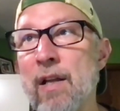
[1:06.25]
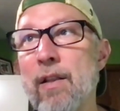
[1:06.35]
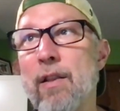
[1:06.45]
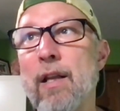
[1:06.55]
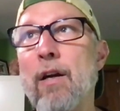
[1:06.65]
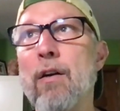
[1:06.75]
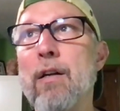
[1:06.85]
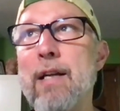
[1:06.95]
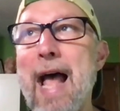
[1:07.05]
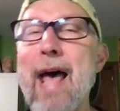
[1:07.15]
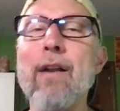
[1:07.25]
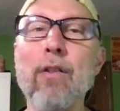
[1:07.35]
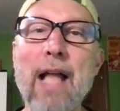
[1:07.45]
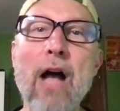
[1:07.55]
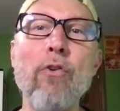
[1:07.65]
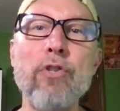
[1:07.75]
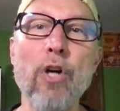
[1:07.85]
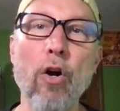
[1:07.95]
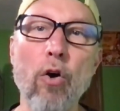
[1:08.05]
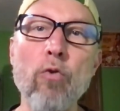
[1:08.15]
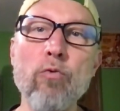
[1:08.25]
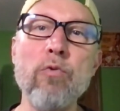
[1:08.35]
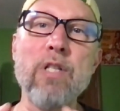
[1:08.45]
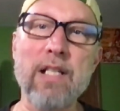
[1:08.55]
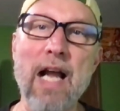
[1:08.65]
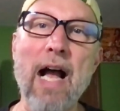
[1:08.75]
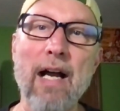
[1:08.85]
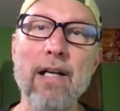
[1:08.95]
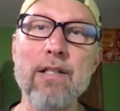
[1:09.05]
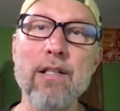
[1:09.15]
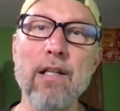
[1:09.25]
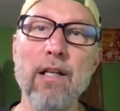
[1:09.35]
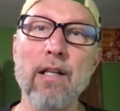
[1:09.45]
they're not allowed to own stocks